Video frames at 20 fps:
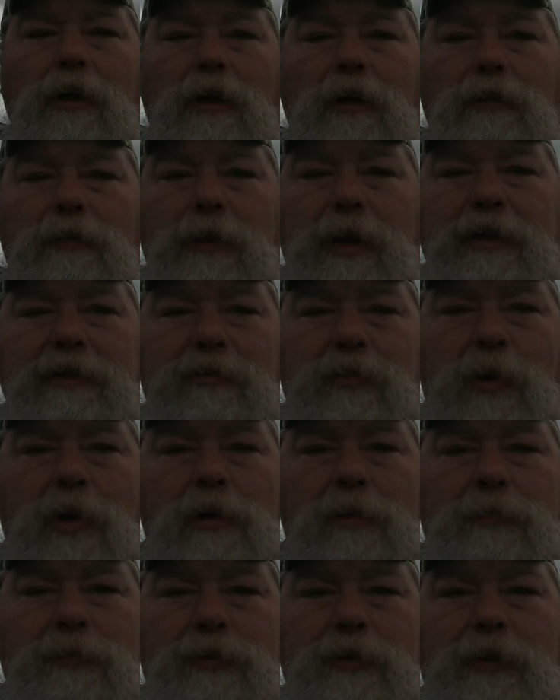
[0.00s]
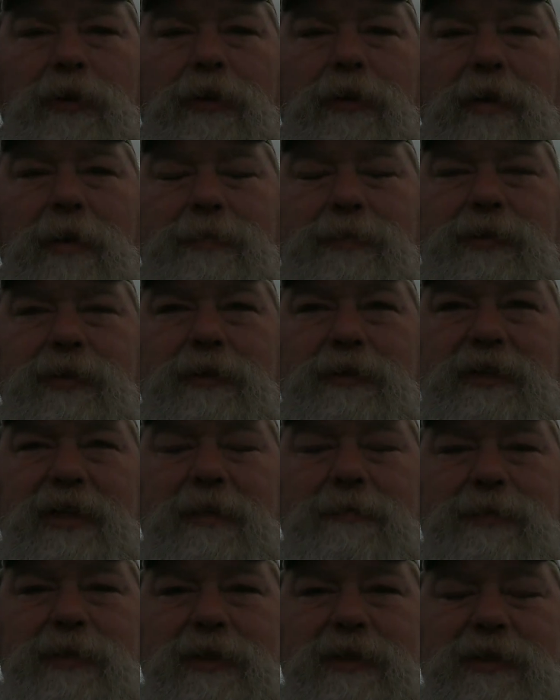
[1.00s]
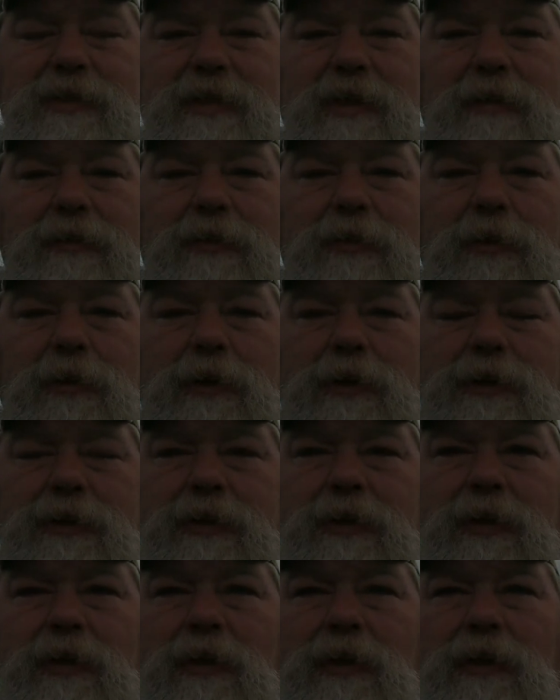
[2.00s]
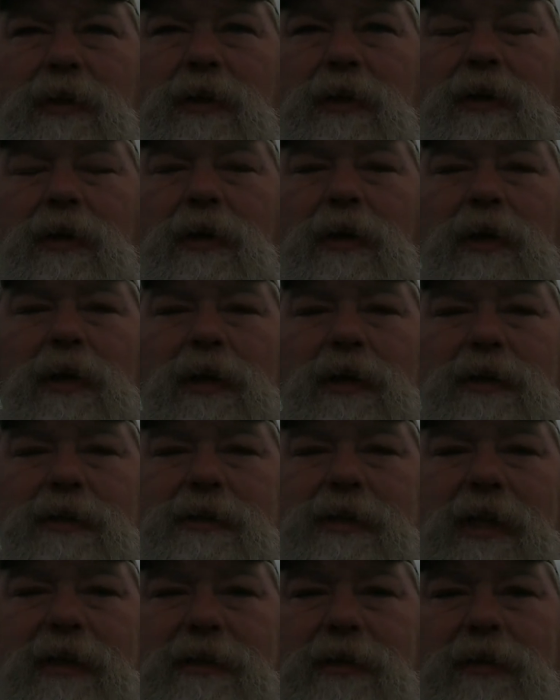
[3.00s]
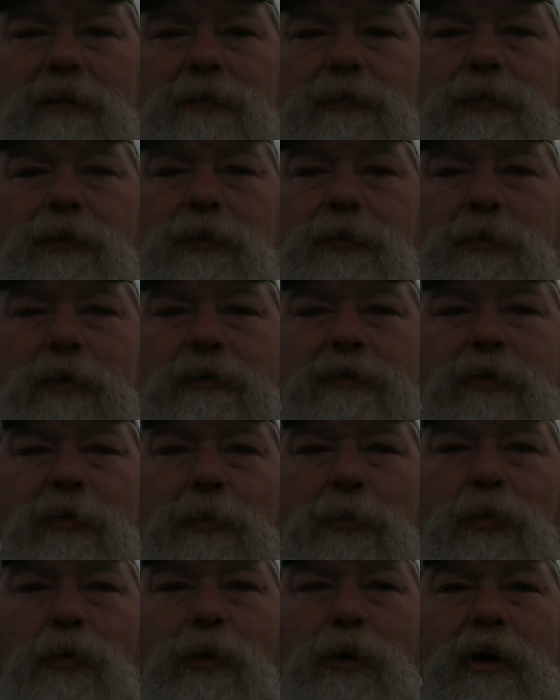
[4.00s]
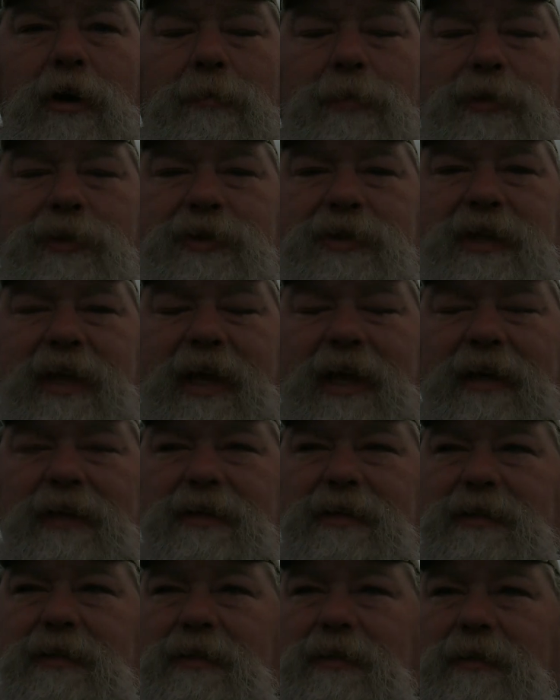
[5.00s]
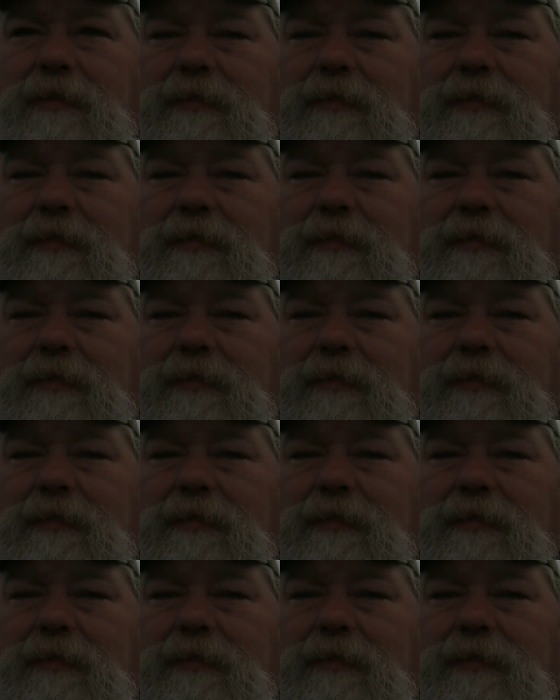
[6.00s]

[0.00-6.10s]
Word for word: Friends, welcome to another episode of Team Jesus Outdoors. Stay tuned for the river report number six.